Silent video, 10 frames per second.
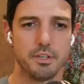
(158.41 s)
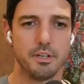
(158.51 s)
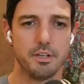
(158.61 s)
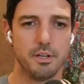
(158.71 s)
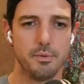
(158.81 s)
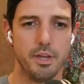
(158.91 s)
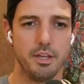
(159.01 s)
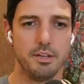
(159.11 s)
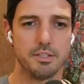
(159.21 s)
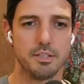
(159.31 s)

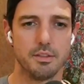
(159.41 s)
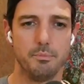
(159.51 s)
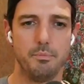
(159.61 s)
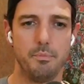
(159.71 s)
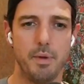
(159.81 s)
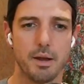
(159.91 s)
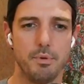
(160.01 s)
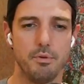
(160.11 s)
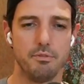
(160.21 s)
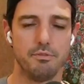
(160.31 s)
And the
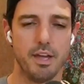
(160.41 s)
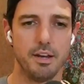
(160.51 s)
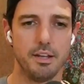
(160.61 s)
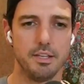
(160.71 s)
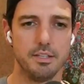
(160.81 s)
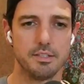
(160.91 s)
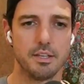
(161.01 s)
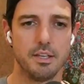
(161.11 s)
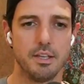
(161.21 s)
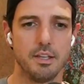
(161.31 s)
backbone of that is
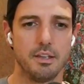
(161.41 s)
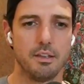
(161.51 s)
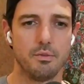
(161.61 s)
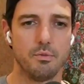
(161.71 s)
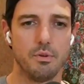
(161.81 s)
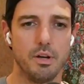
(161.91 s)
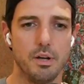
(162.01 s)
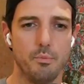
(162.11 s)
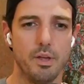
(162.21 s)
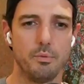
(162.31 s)

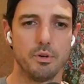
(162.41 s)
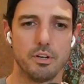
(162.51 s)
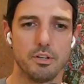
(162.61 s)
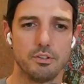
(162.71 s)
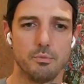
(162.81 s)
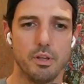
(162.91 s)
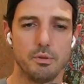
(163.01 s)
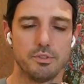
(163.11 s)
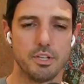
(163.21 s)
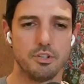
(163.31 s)
while I
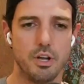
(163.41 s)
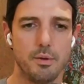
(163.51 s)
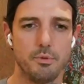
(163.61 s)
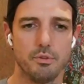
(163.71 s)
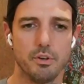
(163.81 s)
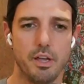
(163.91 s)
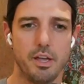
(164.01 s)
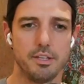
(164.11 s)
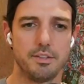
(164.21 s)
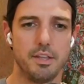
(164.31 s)
was at Jump, we
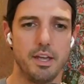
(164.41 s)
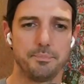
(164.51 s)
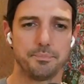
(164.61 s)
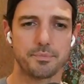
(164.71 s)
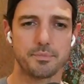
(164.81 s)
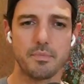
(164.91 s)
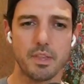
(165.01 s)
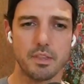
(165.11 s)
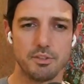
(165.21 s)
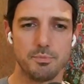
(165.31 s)
realized that
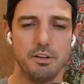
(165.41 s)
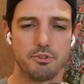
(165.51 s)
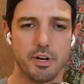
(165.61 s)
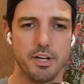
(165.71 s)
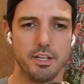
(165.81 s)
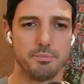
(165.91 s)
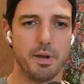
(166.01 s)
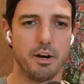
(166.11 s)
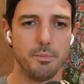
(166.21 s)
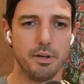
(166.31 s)
speed of trading is
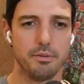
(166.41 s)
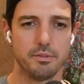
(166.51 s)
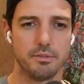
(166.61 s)
paramount.